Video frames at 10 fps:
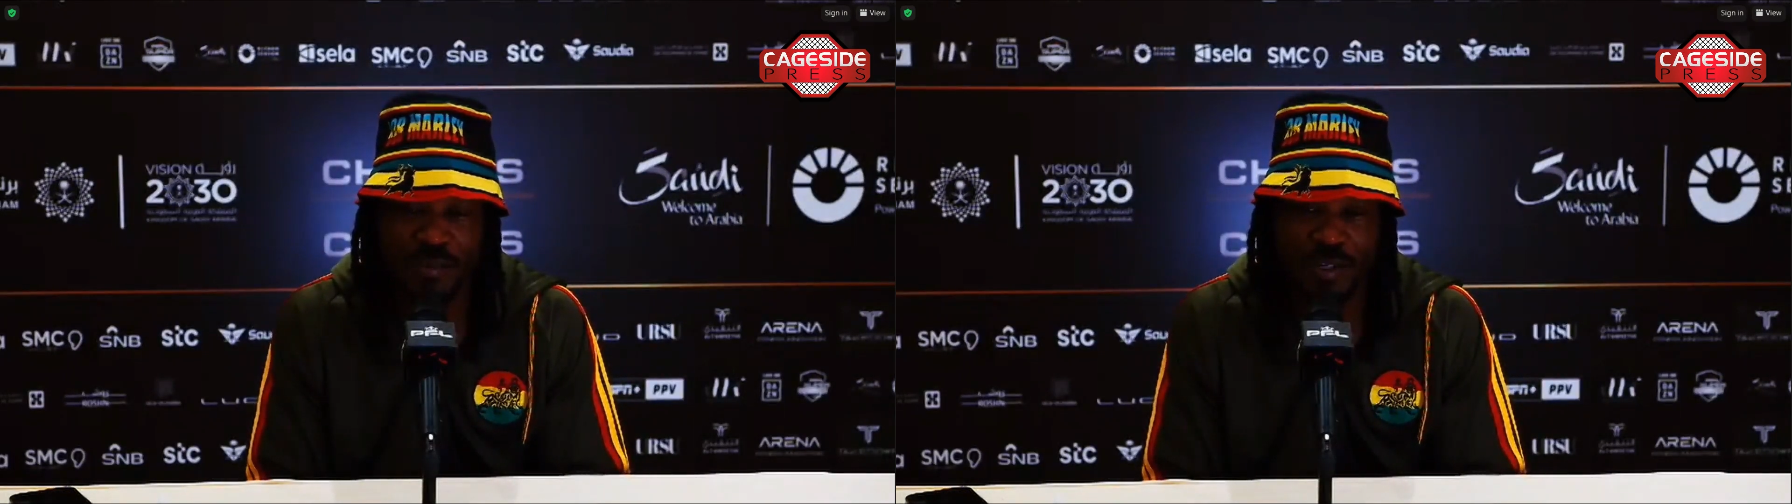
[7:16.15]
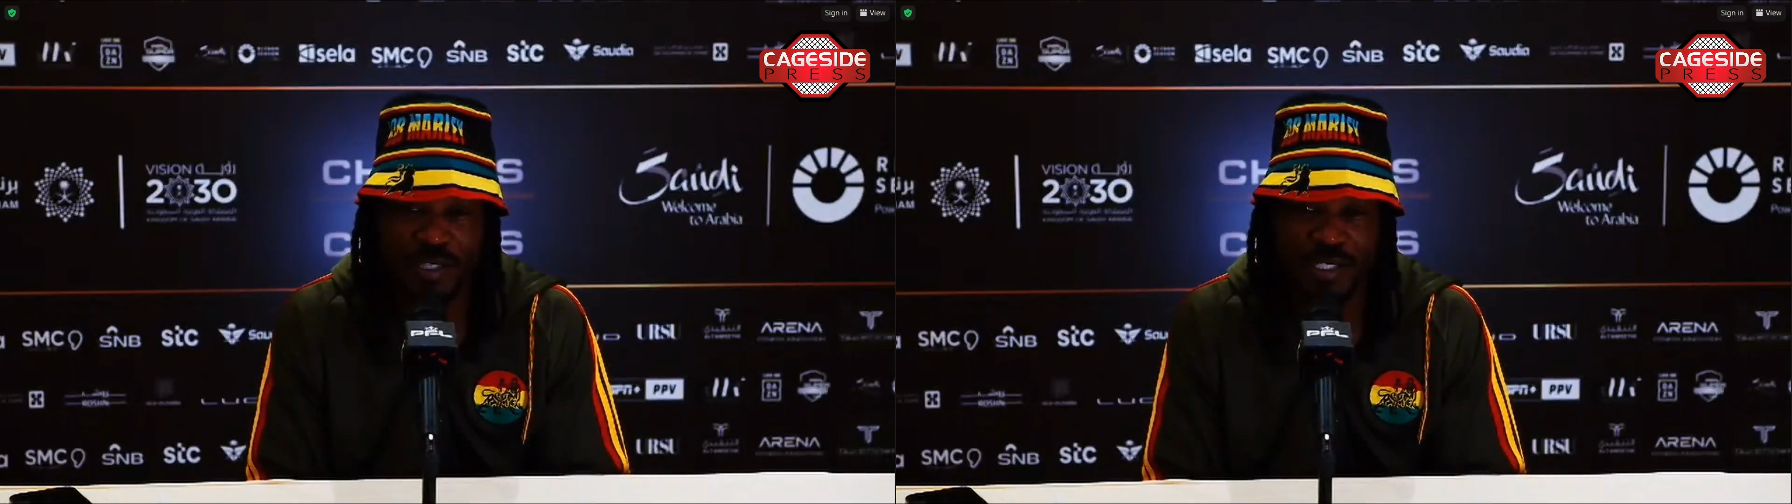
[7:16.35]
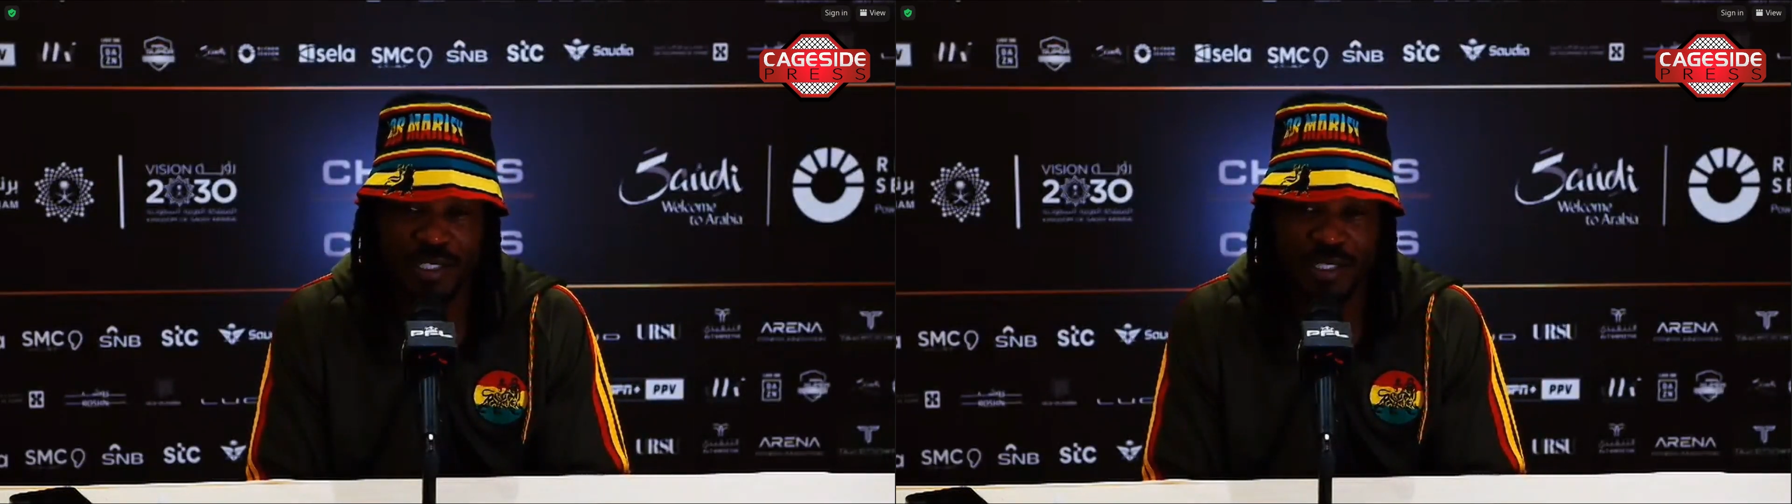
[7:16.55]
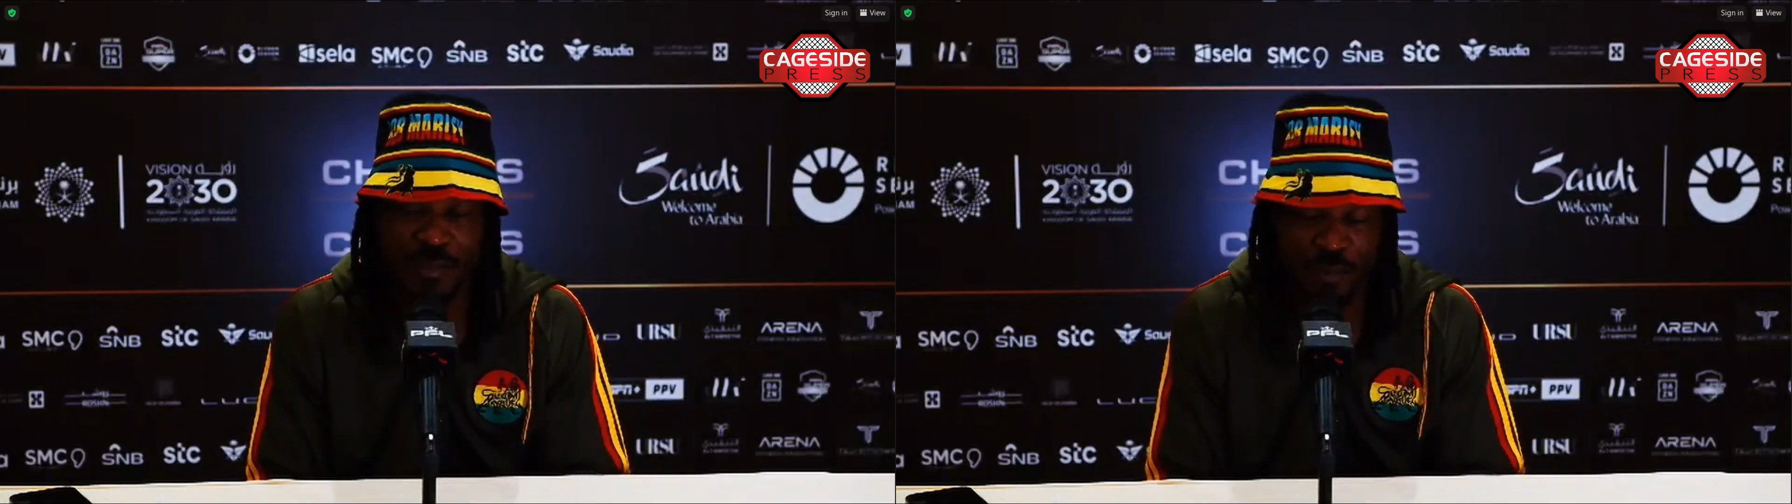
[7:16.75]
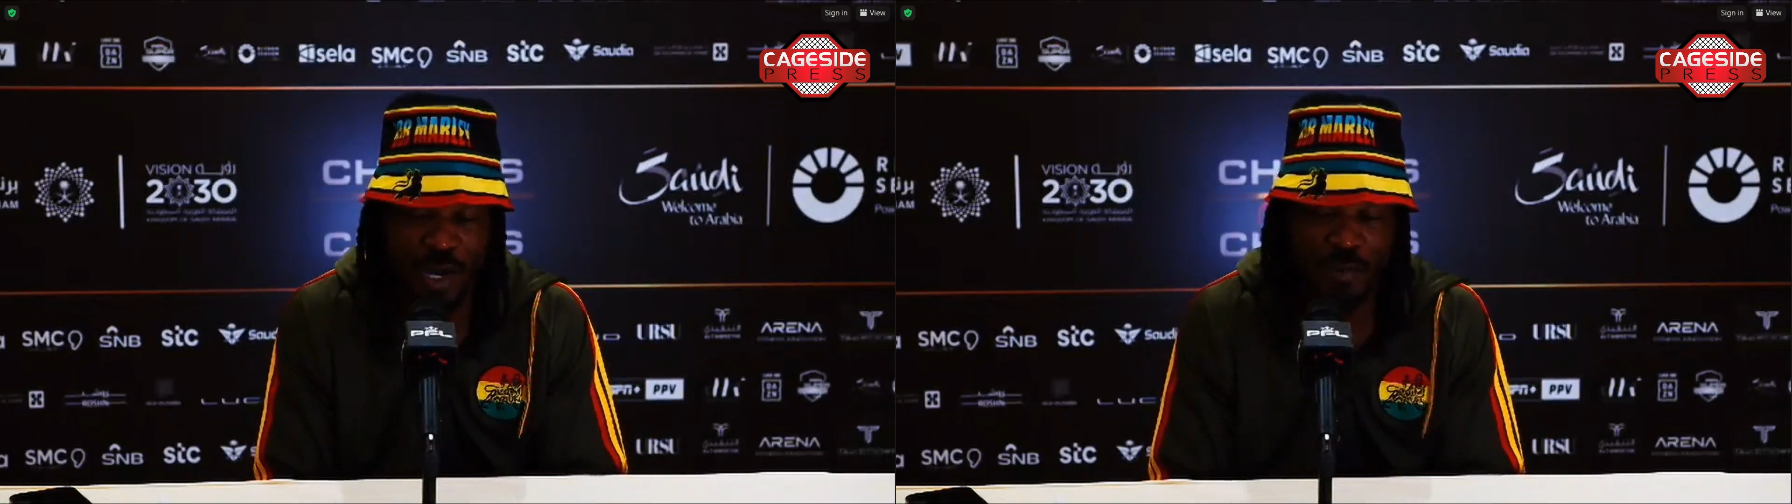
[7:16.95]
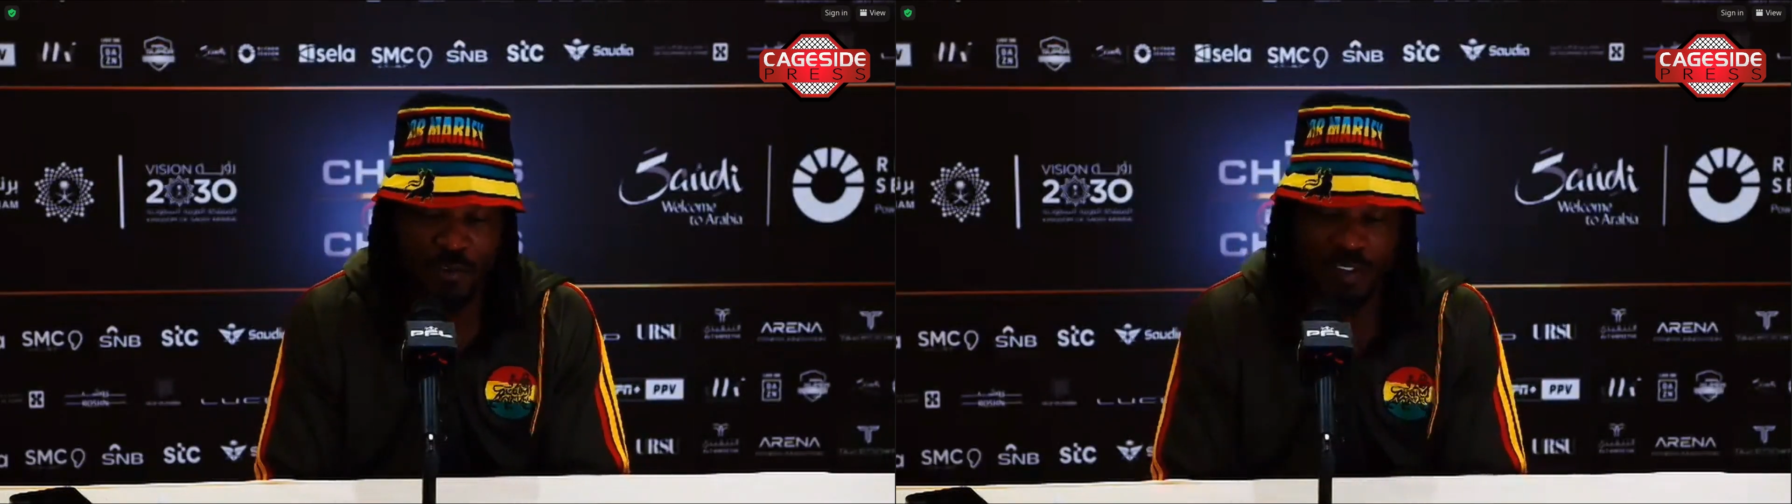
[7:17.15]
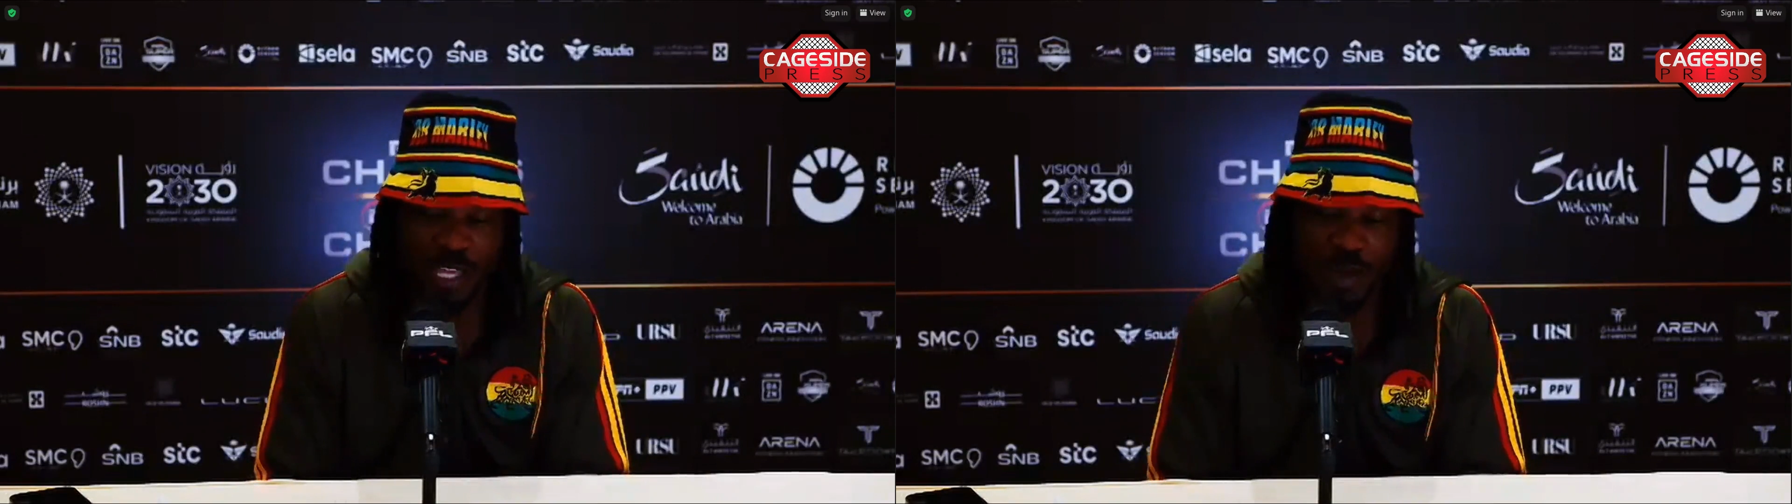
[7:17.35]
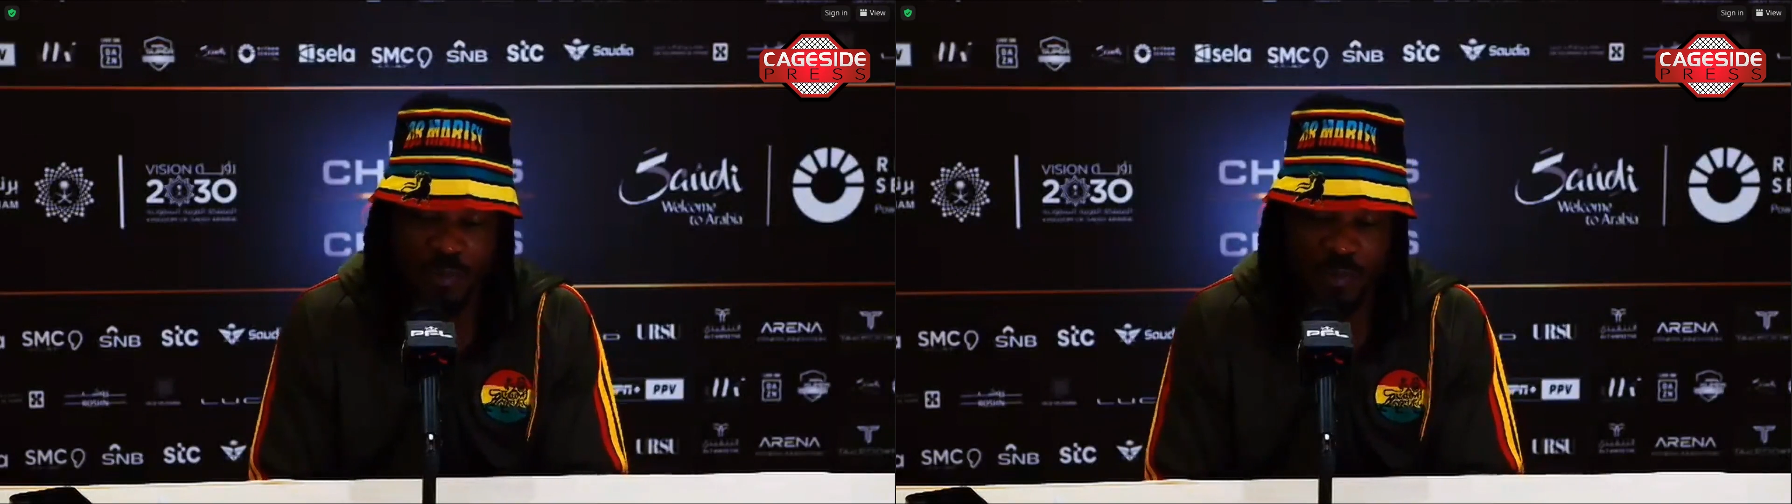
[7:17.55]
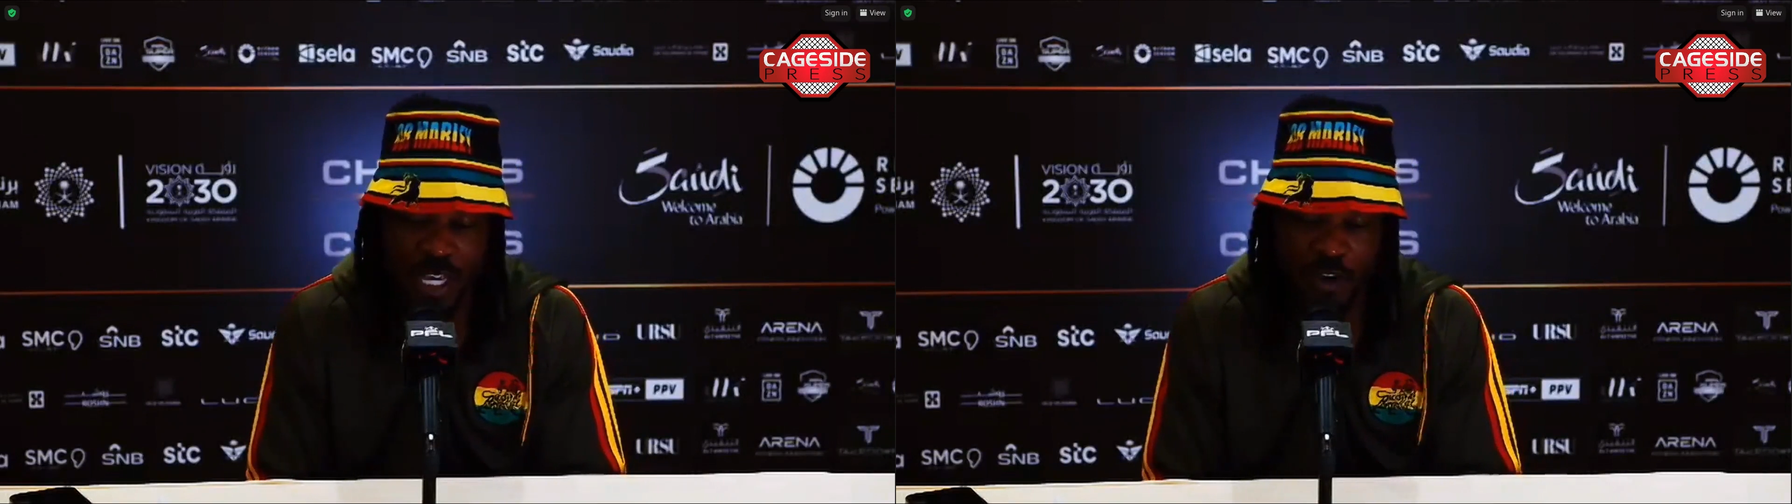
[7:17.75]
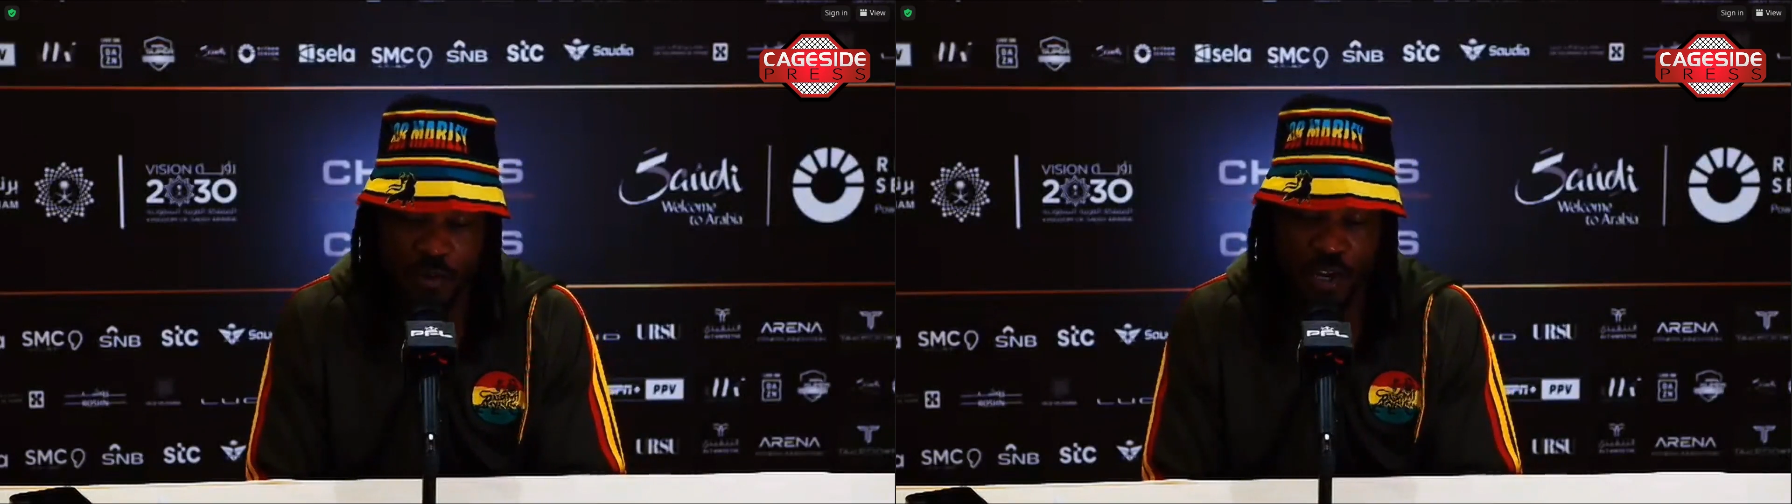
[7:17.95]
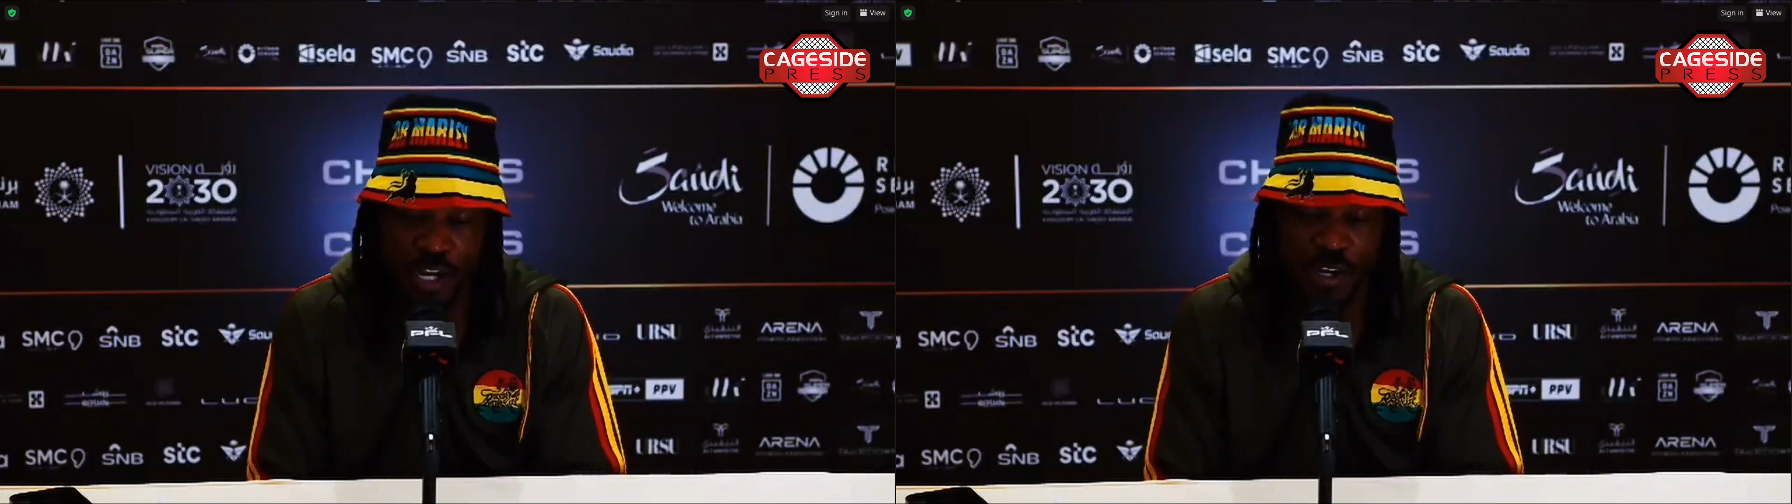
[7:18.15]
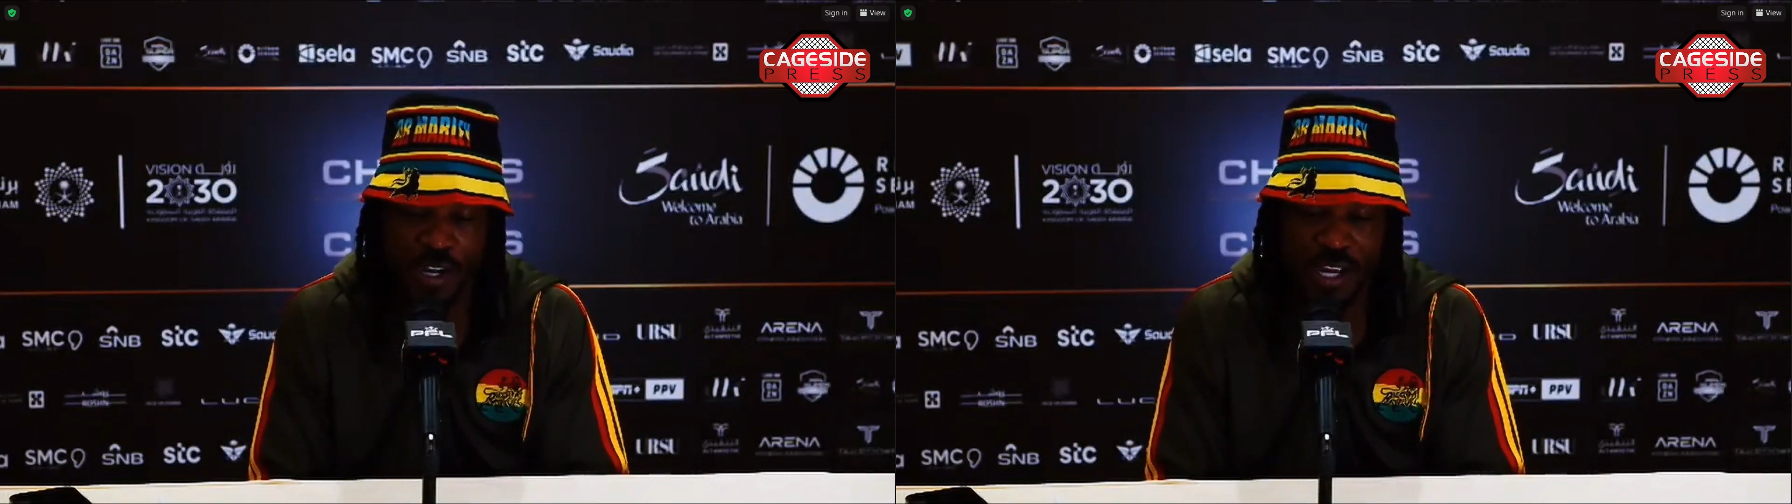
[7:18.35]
which prime of his M M A career,